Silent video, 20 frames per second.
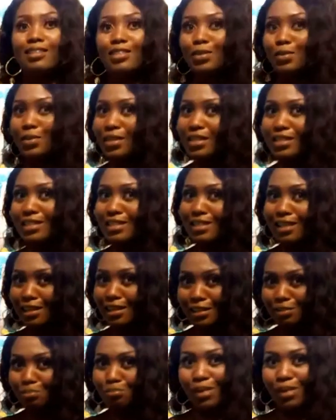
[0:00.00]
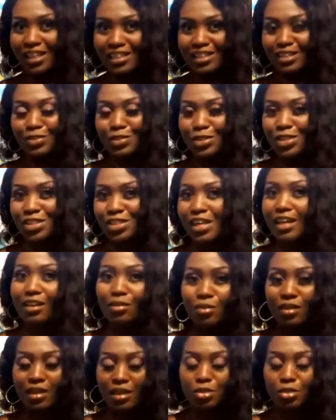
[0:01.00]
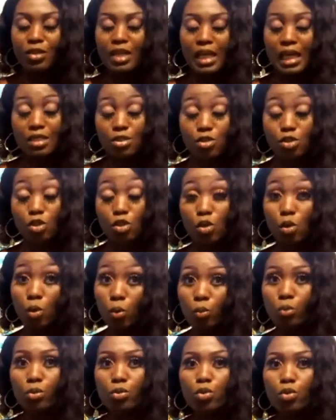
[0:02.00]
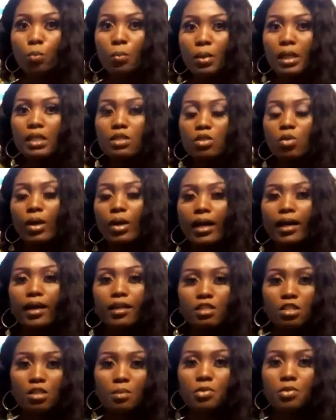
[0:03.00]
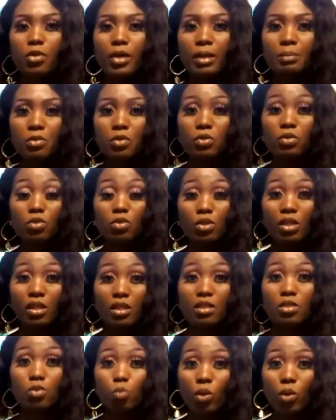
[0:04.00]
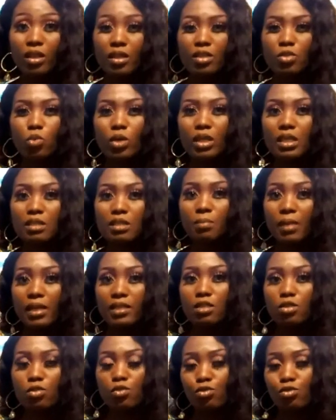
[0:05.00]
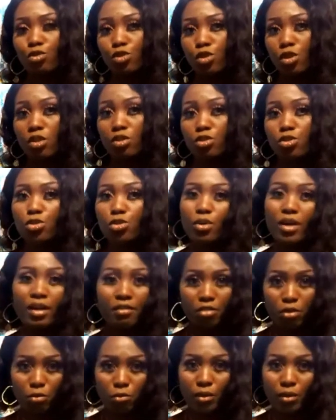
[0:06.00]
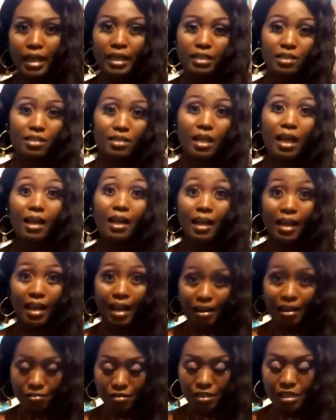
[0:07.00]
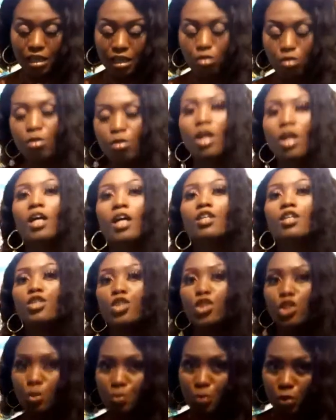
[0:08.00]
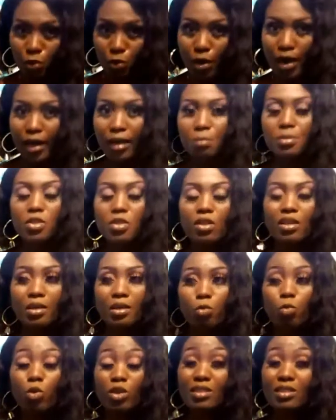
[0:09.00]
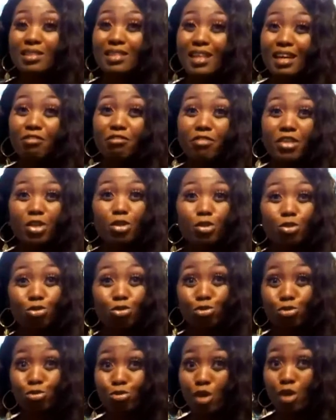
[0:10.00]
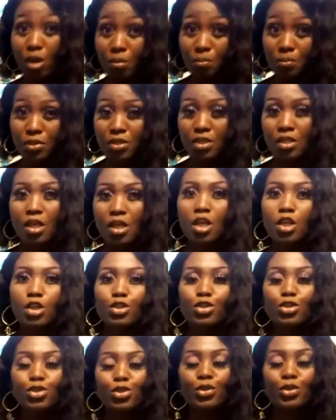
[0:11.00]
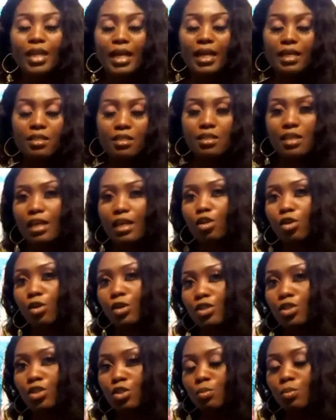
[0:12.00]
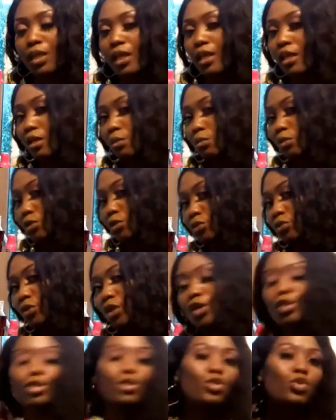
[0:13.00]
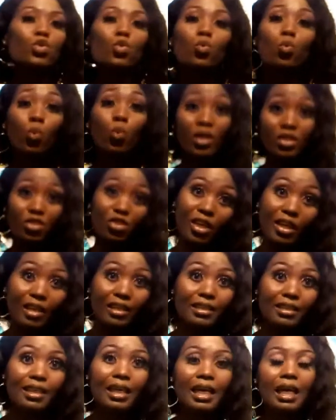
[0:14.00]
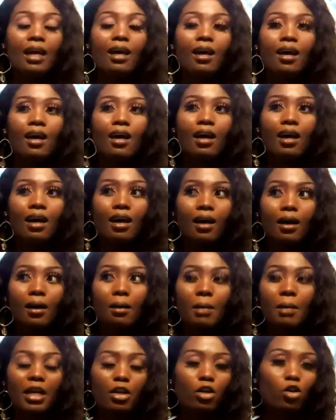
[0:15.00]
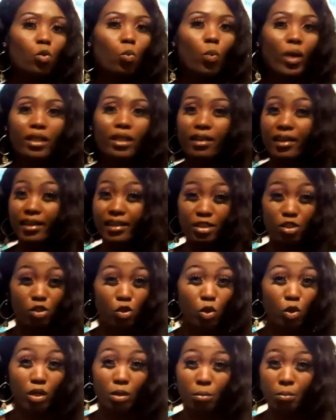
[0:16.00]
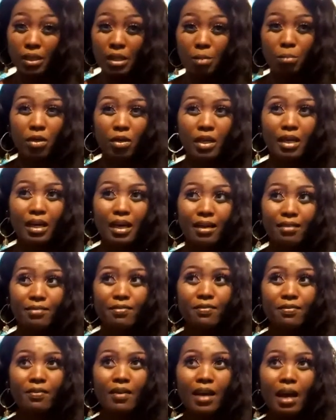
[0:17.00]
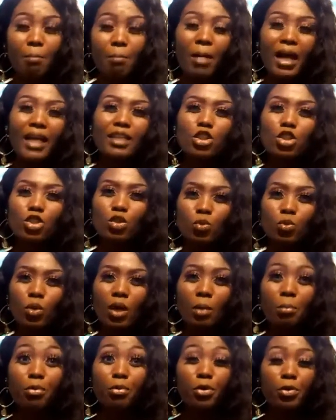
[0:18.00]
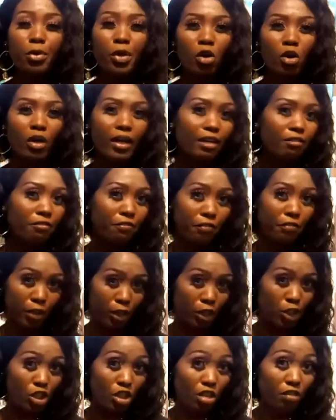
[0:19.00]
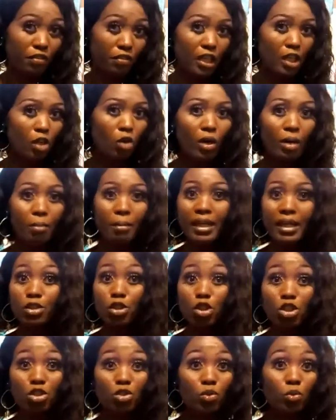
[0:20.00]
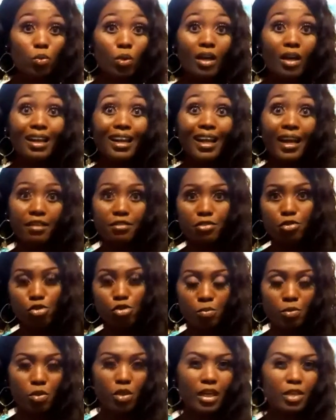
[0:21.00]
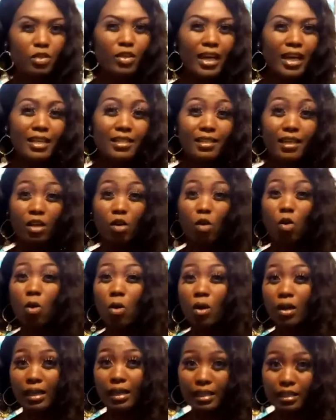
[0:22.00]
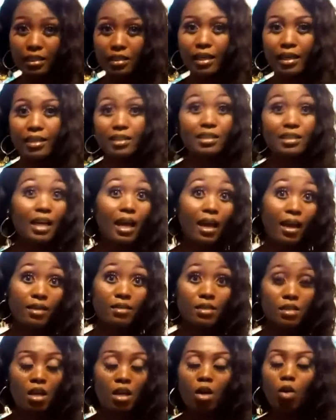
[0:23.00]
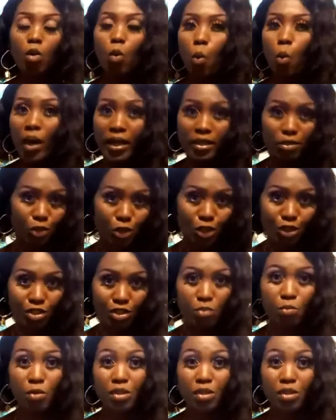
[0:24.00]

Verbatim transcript: So this is not the Blessing Njoh channel that you guys know. So please go ahead, subscribe to this one. This one is Blessing Njoh Travel and Lifestyle. Subscribe so that once that video drops, you guys are going to be able to watch it. I don't know when that is going to be, but I might do a pre-recorded version of it, or I might just do a live stream so that you guys can call in and ask questions.